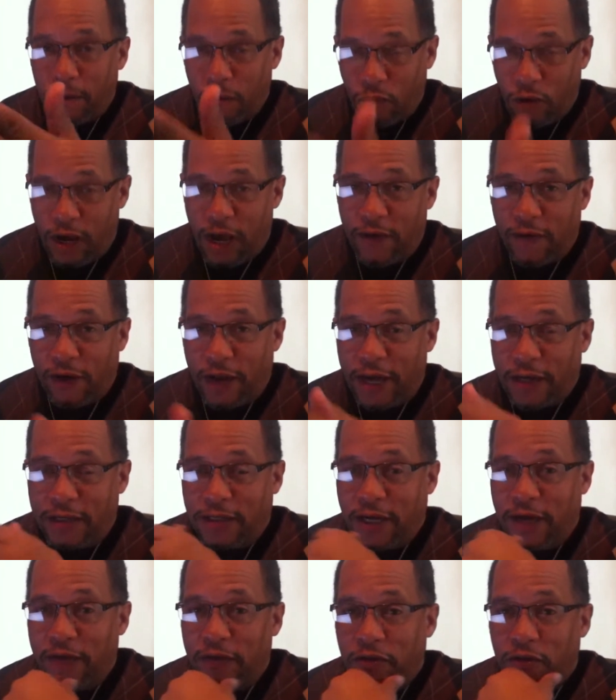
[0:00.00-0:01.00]
we'll have a lot
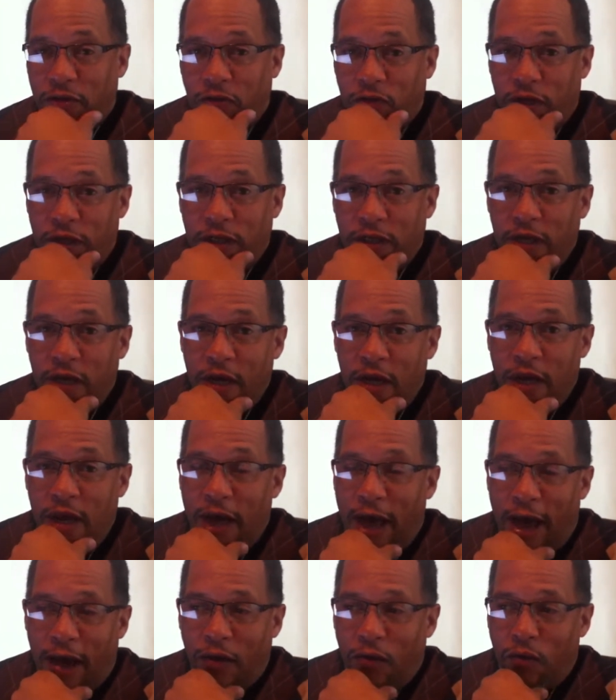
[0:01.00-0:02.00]
safer streets.
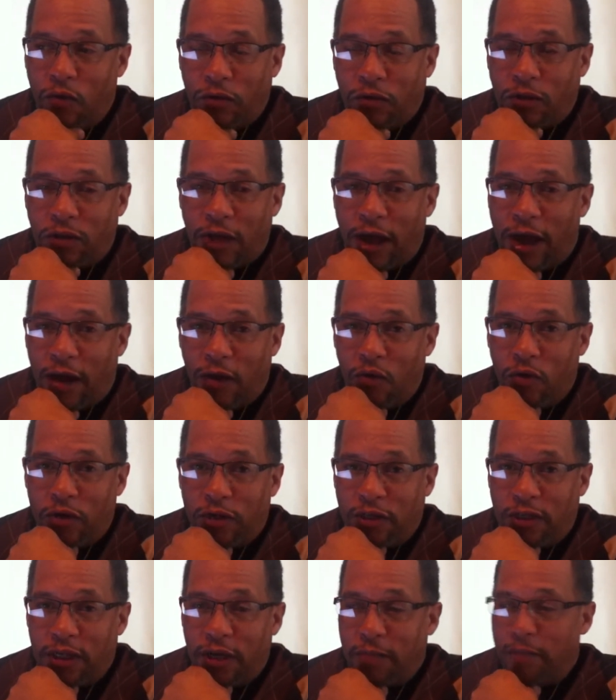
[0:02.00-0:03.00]
I don't
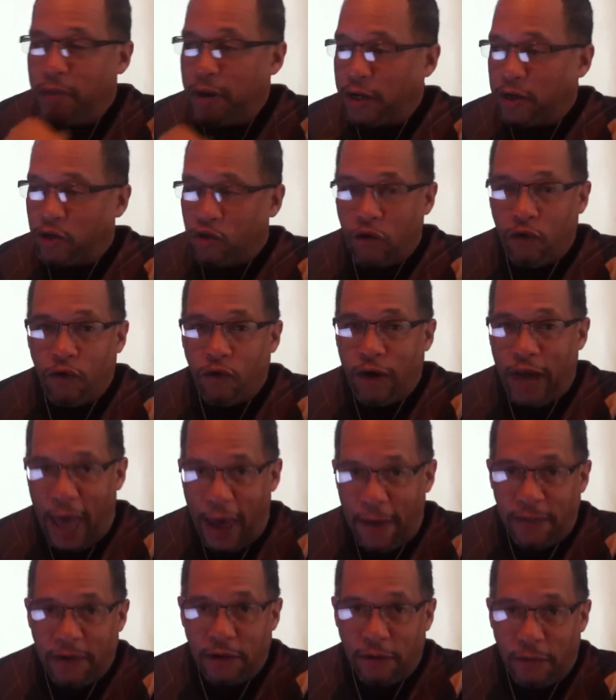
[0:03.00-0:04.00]
want to see a picture of what
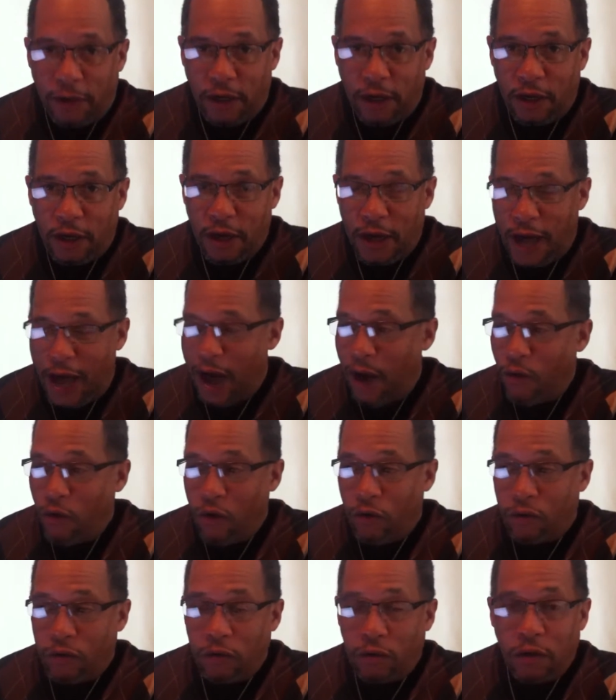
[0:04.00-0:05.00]
happened to me. I
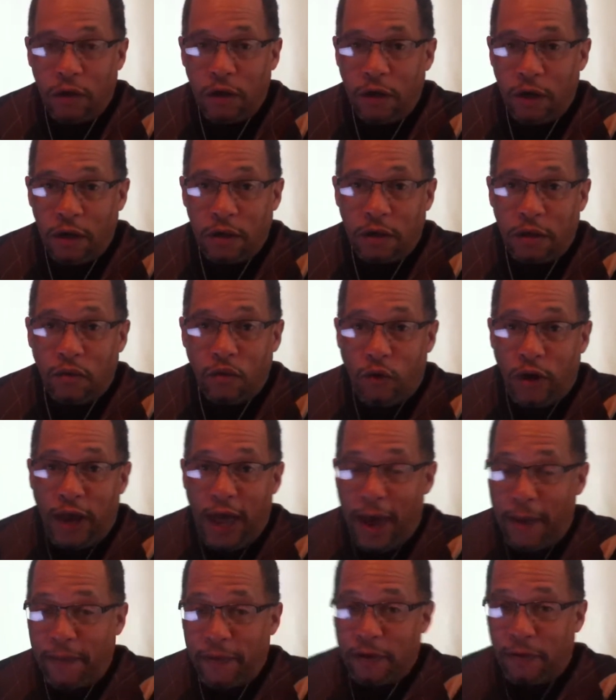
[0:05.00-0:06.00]
want what
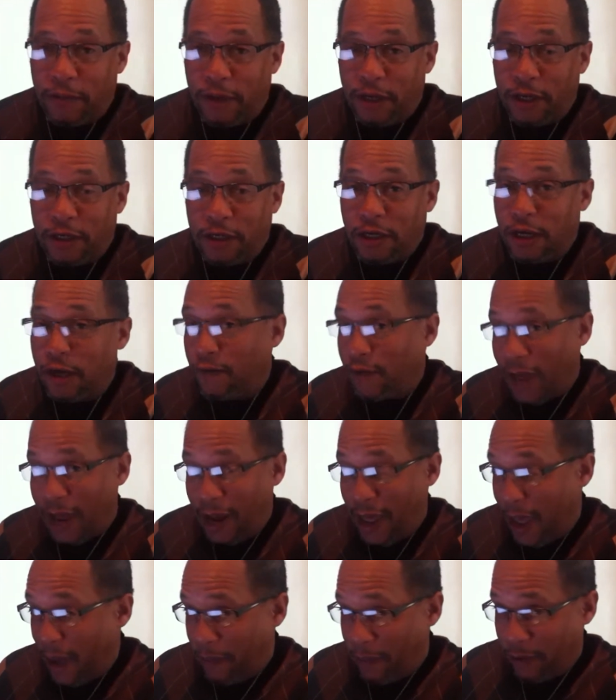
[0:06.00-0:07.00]
happened to me to have
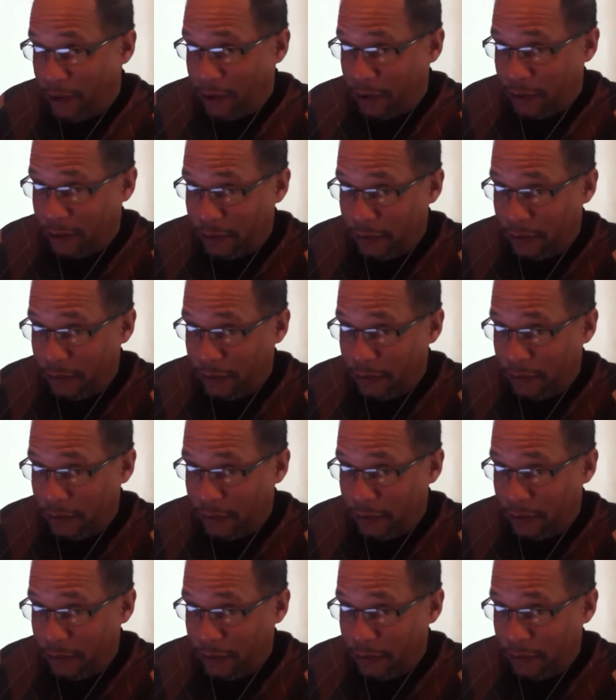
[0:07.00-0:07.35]
not happened.